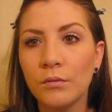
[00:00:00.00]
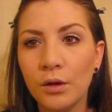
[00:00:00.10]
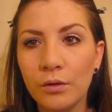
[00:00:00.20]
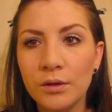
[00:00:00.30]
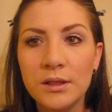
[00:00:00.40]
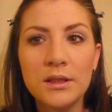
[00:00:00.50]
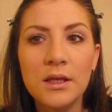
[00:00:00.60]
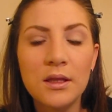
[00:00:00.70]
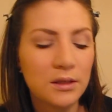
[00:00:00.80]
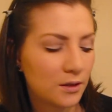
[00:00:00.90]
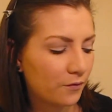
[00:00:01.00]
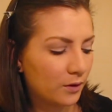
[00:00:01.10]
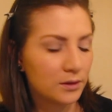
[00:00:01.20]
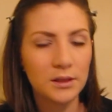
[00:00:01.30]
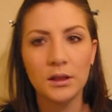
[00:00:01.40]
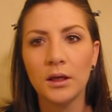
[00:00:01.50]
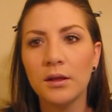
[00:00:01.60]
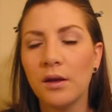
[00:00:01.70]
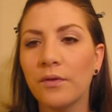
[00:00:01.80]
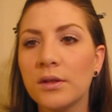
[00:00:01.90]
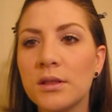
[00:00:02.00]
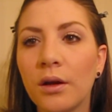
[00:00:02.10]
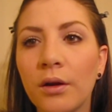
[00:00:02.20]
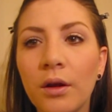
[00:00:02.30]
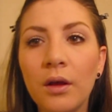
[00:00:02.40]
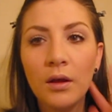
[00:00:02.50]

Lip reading: And you can see the difference. Look at the difference here